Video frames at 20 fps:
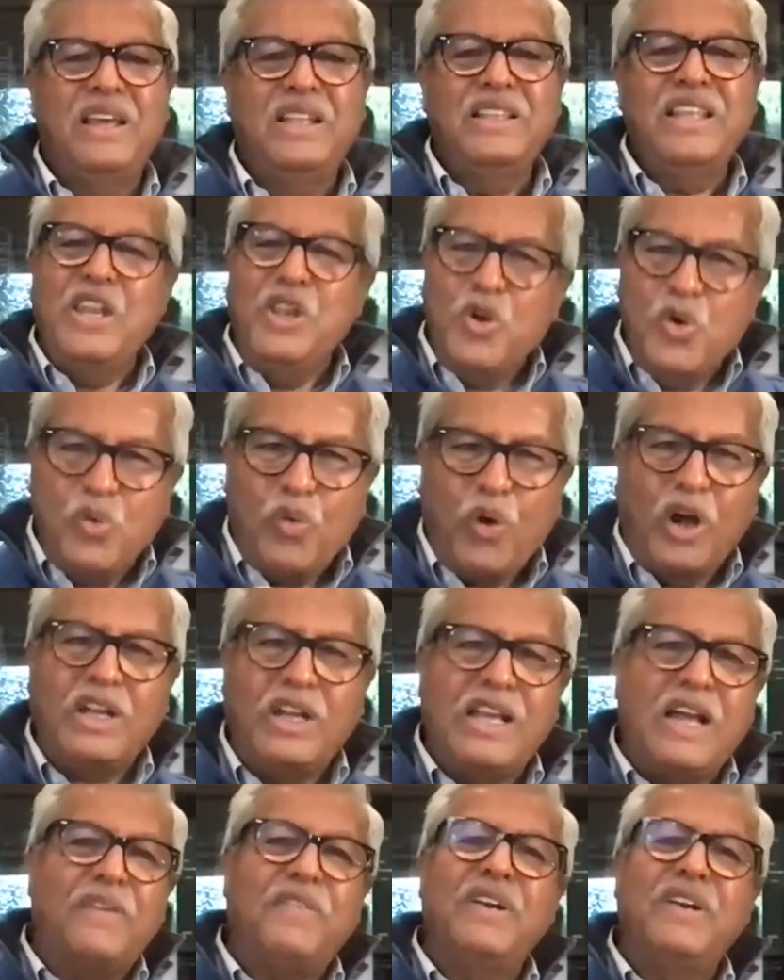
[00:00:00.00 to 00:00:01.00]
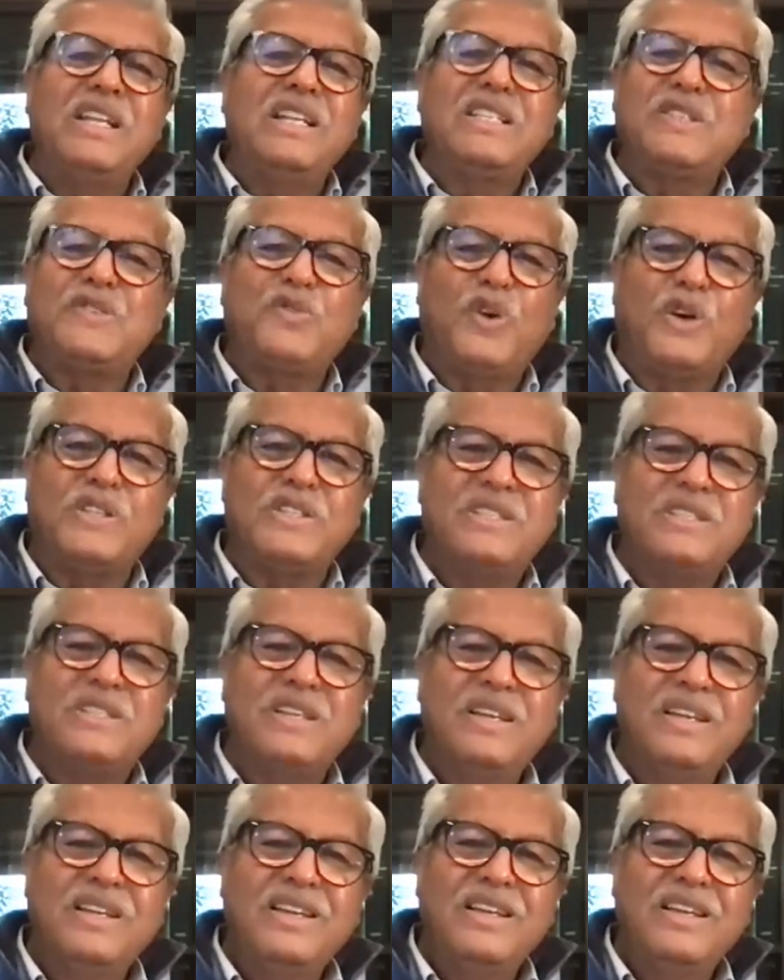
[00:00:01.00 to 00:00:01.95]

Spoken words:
They knew what governance was.